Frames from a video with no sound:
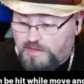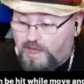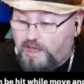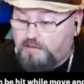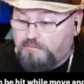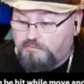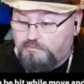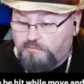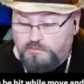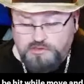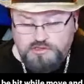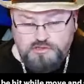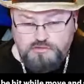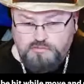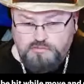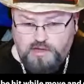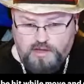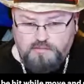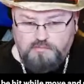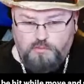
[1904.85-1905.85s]
Yeah, once
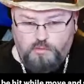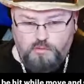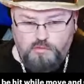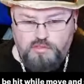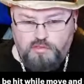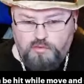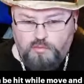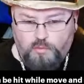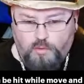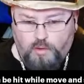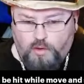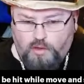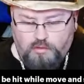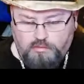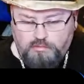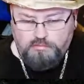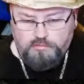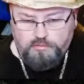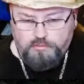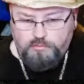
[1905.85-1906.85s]
you got north of the
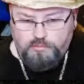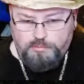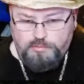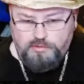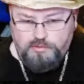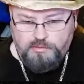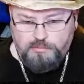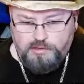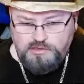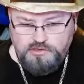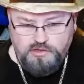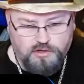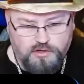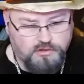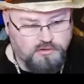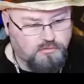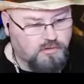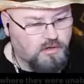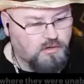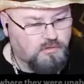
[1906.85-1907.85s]
wall, you were pretty much
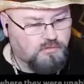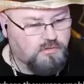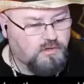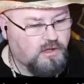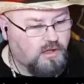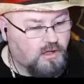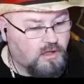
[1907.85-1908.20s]
on your own.